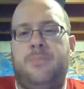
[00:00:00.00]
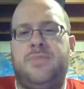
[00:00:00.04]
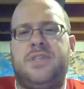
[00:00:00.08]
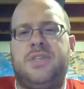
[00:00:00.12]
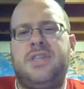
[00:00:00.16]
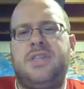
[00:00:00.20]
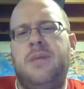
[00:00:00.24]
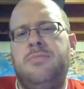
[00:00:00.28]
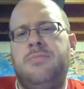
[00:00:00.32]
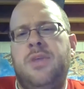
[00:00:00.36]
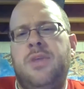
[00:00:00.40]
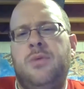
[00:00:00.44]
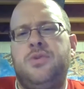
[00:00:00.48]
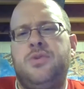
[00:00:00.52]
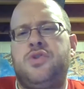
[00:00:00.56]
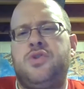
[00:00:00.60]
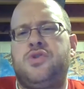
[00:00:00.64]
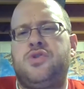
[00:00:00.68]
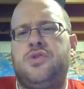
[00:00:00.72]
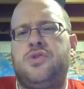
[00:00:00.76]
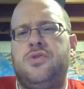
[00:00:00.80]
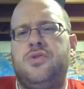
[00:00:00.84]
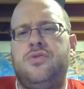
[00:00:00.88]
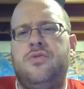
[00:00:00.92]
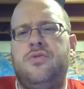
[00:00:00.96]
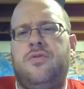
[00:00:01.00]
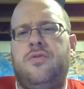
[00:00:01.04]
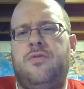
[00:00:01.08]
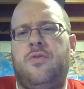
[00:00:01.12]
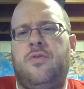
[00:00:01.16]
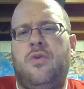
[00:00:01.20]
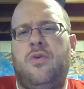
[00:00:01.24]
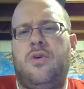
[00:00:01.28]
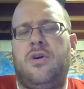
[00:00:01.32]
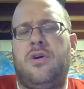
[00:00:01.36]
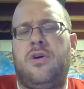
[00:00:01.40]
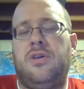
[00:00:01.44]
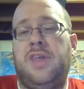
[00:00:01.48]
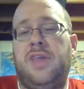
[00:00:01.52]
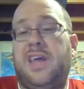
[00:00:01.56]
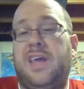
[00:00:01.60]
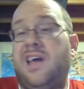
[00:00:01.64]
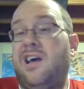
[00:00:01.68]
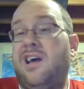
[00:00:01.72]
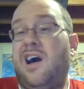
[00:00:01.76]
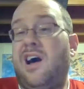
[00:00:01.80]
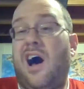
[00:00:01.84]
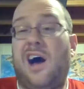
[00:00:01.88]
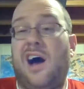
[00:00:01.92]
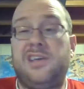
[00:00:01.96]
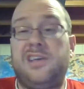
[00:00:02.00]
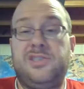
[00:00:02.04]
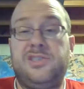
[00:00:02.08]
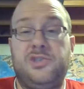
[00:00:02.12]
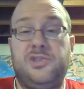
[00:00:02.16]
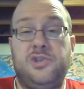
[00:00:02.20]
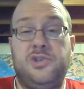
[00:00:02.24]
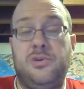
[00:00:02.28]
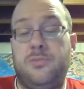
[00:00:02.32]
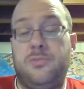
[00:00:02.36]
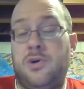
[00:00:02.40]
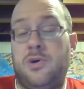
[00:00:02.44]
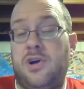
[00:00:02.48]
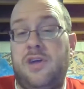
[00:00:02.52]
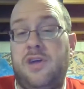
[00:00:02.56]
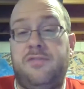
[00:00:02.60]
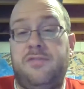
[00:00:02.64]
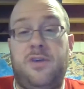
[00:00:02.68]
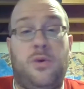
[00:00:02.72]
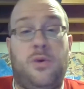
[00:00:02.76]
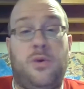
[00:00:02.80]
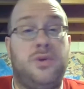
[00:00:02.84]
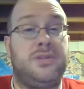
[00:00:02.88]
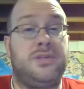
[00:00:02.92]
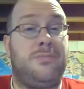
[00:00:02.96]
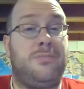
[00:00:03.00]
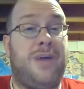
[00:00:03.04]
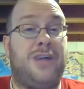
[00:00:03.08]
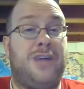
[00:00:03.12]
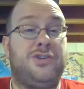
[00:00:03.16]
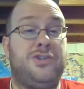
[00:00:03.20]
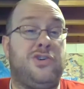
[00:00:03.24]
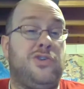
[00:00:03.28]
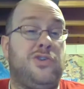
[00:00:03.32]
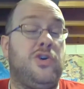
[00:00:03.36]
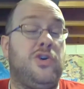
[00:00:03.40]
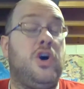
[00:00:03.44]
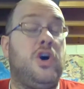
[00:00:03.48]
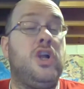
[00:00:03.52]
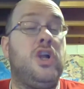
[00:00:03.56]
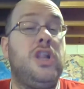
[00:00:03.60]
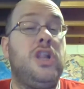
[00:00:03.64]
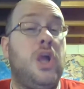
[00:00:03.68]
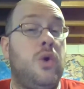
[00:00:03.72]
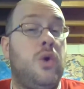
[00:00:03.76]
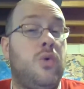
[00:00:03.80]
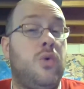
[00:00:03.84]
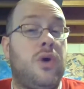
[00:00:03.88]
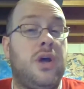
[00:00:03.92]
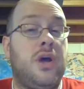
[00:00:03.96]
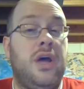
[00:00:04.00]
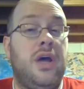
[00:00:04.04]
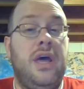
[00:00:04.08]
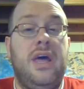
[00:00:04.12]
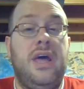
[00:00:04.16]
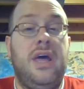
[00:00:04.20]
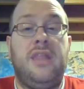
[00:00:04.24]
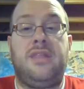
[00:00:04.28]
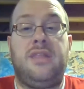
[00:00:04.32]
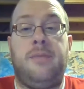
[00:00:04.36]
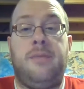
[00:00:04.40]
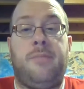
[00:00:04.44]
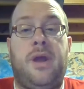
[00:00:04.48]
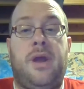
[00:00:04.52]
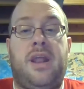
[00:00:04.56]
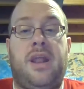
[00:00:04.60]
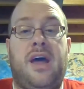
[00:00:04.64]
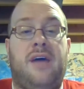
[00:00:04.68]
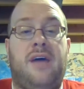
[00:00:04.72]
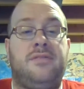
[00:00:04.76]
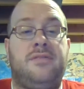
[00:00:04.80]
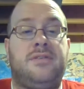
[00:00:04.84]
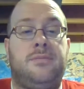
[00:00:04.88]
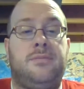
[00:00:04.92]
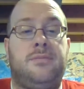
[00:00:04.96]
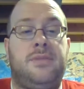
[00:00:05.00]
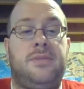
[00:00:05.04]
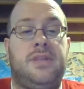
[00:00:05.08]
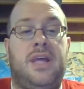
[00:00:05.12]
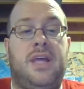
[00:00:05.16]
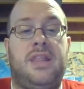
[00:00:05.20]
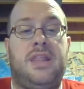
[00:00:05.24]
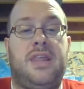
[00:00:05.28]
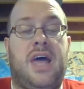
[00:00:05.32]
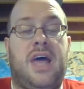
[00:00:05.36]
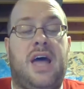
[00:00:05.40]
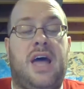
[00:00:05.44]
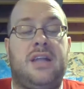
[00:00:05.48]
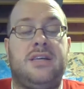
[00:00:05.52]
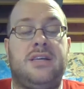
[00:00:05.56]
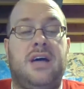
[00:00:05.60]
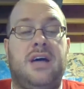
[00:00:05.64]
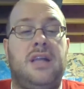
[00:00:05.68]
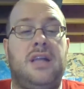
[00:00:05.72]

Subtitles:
The same thing was true for like a costumer. If there was a magical cloak, they might have something like that.